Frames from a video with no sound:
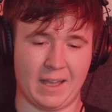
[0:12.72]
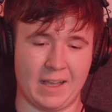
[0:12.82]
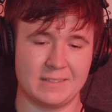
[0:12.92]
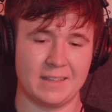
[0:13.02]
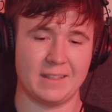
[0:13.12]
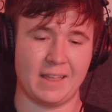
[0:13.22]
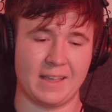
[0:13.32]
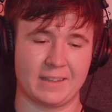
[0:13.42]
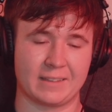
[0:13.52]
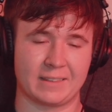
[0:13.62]
I'd say
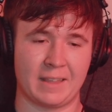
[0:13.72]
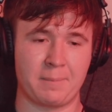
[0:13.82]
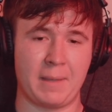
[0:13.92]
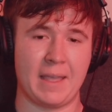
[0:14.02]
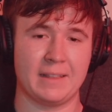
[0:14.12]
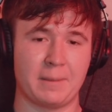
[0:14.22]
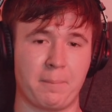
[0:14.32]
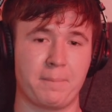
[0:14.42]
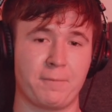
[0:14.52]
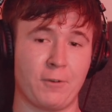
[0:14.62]
like they made the
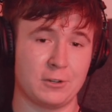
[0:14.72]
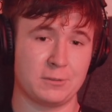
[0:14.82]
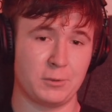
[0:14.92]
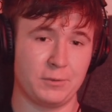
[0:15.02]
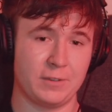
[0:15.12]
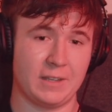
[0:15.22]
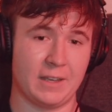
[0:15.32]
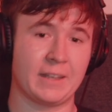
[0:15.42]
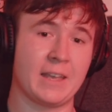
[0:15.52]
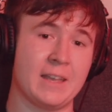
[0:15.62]
first movie
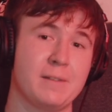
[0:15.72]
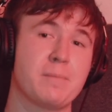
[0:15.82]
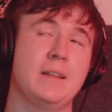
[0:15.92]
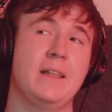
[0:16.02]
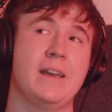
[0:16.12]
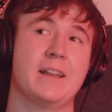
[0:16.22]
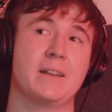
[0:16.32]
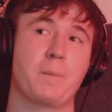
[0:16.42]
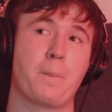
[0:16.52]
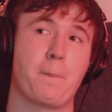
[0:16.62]
again, but
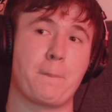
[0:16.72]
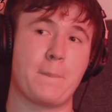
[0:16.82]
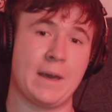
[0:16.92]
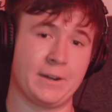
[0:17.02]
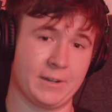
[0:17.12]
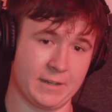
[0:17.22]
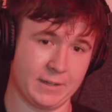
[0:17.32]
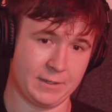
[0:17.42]
like better.